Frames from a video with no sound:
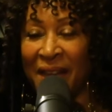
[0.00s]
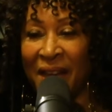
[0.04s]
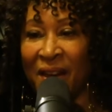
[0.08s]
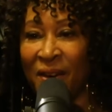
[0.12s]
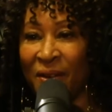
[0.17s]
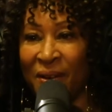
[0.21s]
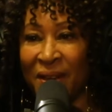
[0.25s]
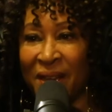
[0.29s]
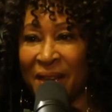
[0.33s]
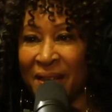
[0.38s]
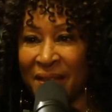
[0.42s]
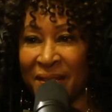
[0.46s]

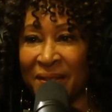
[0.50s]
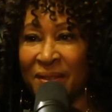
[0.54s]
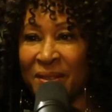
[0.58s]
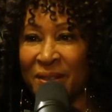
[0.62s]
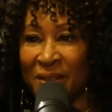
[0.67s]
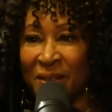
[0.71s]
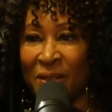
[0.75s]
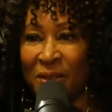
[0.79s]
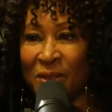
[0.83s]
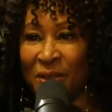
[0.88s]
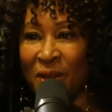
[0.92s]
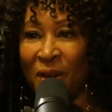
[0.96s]
area.
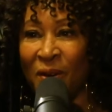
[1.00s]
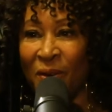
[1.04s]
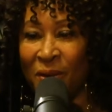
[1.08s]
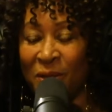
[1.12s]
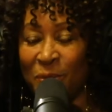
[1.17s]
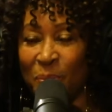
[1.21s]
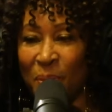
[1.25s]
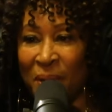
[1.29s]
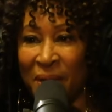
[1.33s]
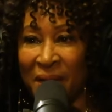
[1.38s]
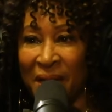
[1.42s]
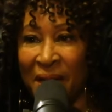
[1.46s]
Right. It's
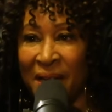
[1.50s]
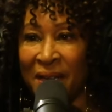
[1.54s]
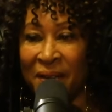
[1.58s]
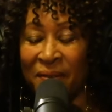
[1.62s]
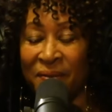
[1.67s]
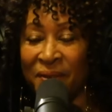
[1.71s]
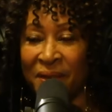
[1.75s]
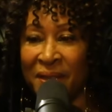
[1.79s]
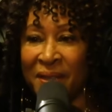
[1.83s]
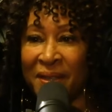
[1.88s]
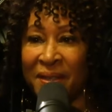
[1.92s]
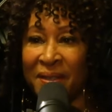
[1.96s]
always been kind
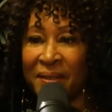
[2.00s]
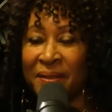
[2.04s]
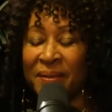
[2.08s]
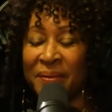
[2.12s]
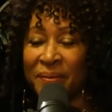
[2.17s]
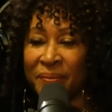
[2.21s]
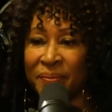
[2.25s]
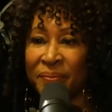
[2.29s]
of in a...